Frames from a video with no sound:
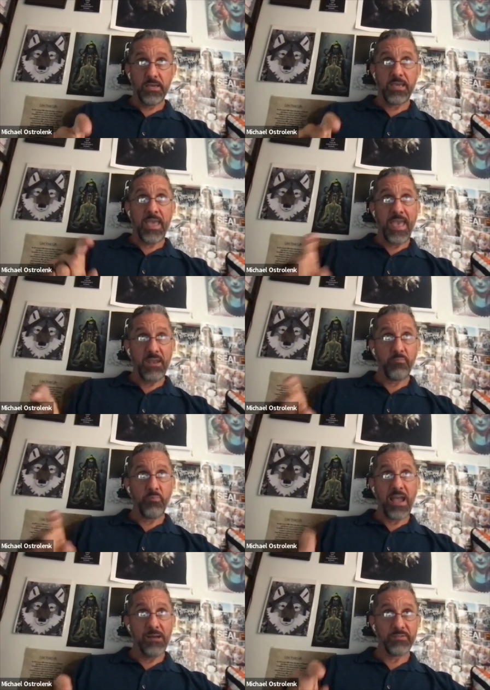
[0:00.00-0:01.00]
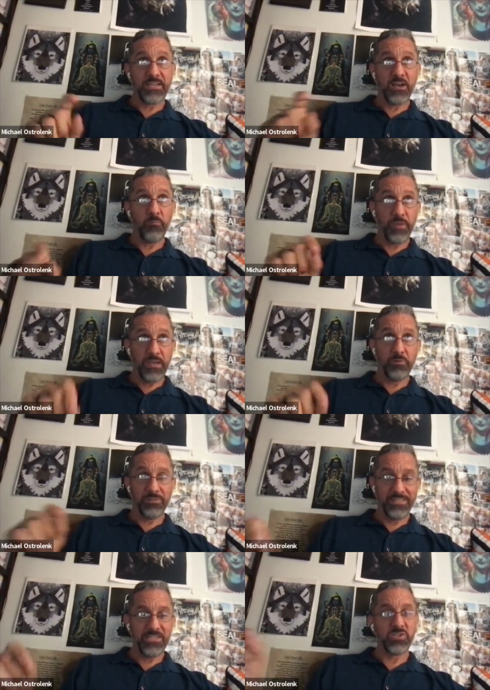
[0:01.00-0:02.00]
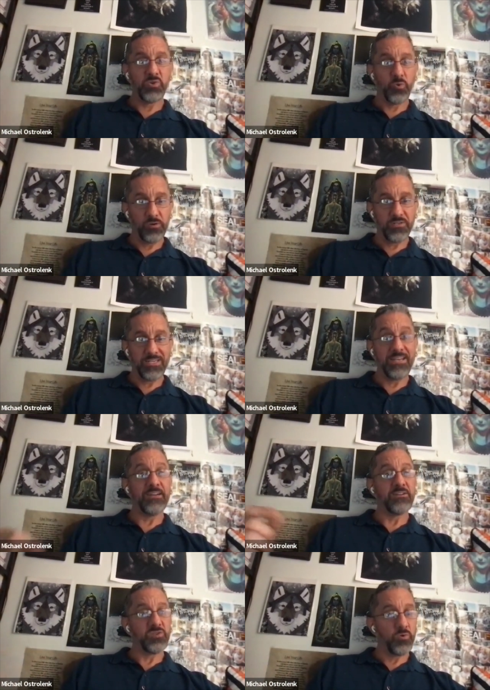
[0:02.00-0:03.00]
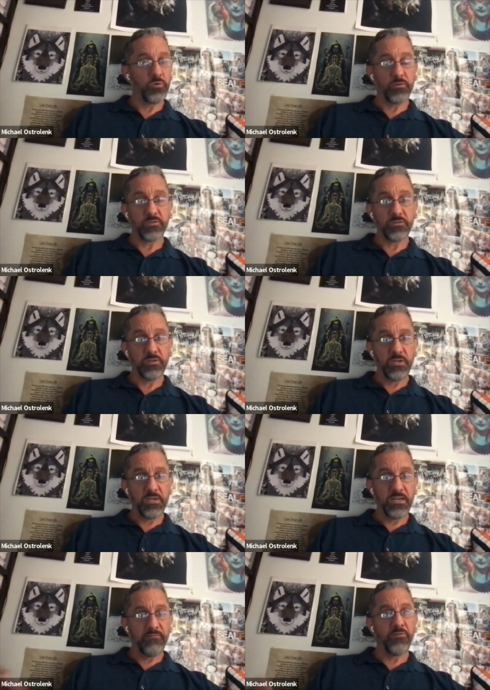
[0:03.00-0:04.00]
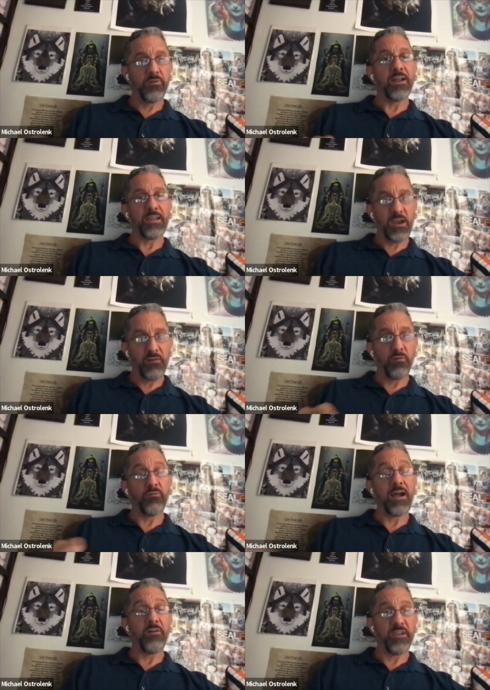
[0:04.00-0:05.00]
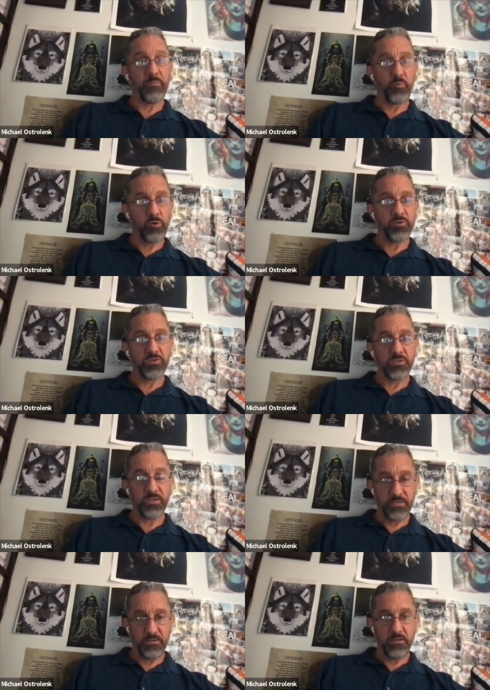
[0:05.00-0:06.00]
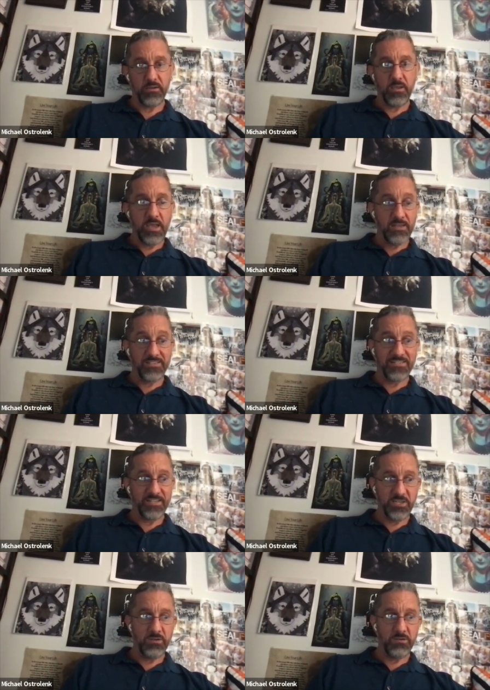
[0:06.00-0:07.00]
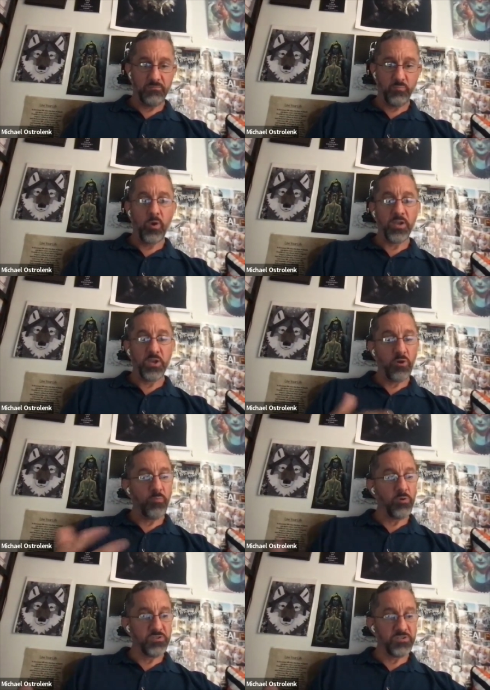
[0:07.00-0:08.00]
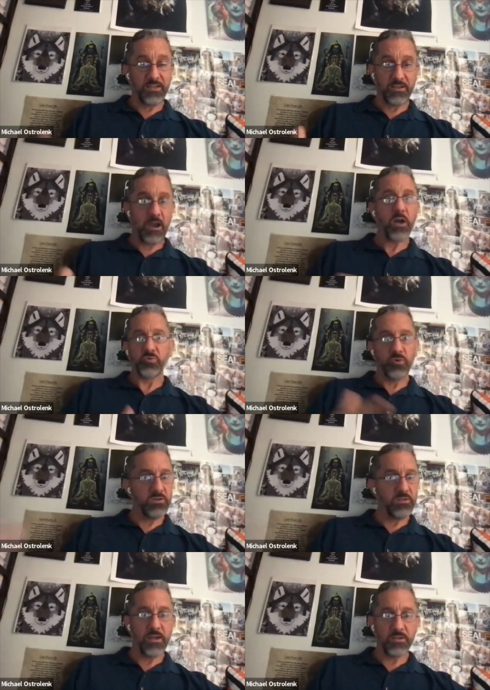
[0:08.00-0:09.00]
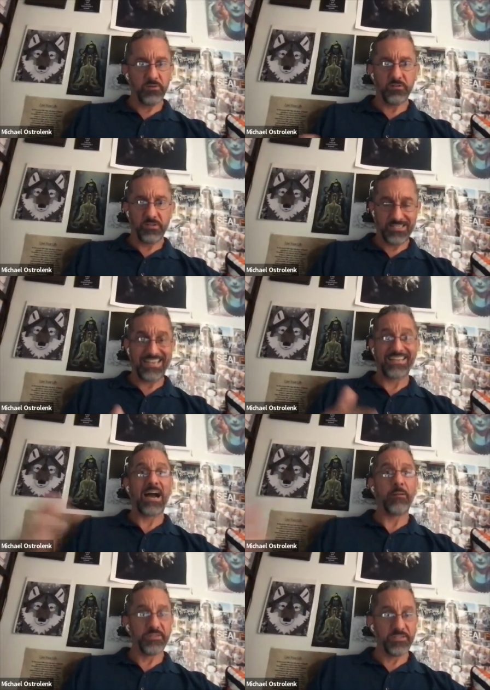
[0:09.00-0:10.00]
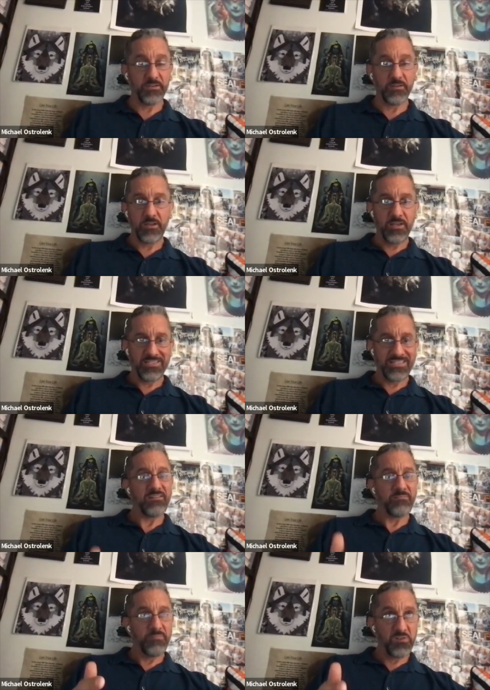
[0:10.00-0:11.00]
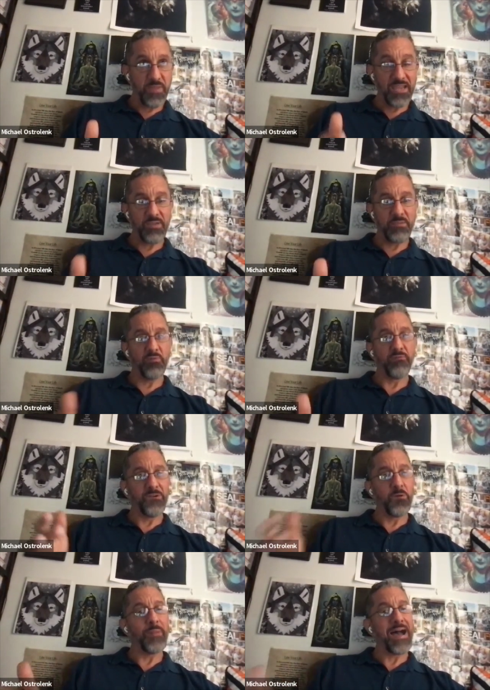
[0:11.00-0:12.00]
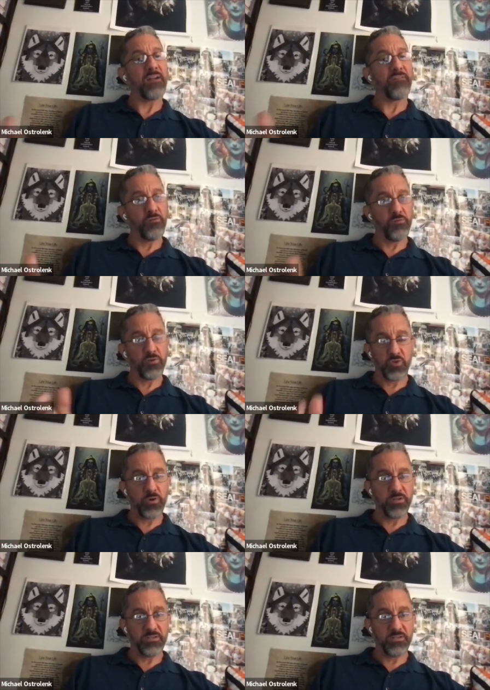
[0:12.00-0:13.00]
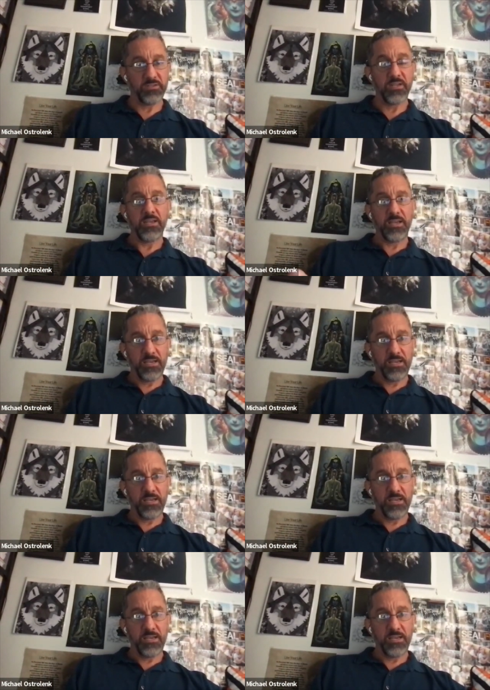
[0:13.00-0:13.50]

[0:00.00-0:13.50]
it can perhaps help people lead towards eating disorders if they're not careful of how they approach it. And it sounds like what your approach is like contrary to that. You're like the opposite. It's not to make people feel bad for their choices.